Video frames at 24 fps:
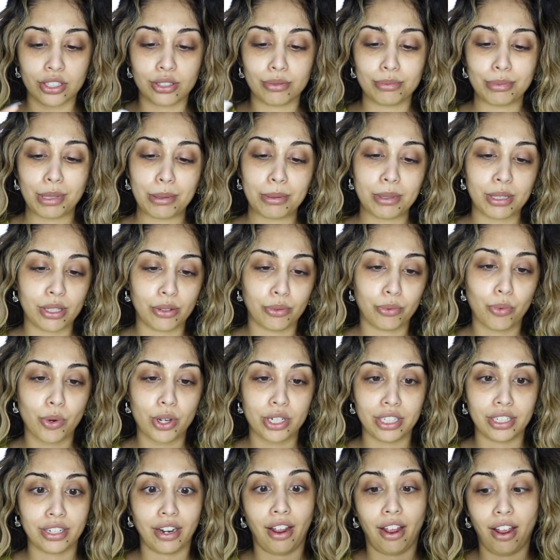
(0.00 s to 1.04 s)
maybe
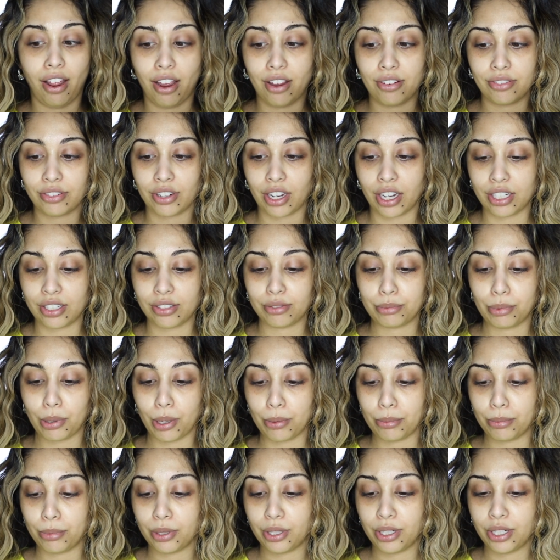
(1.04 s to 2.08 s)
1.5 kind of
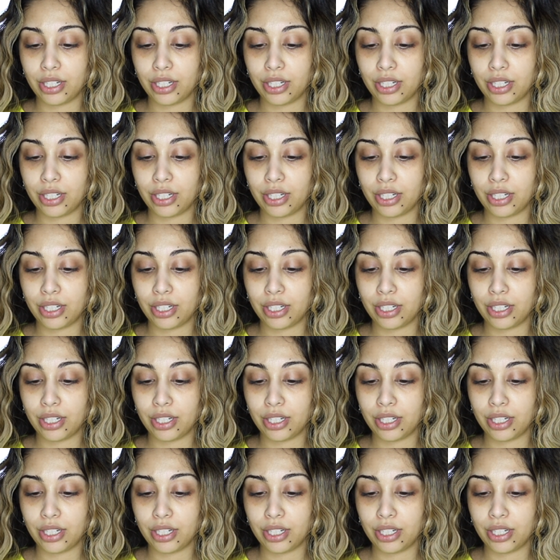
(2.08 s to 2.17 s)
pump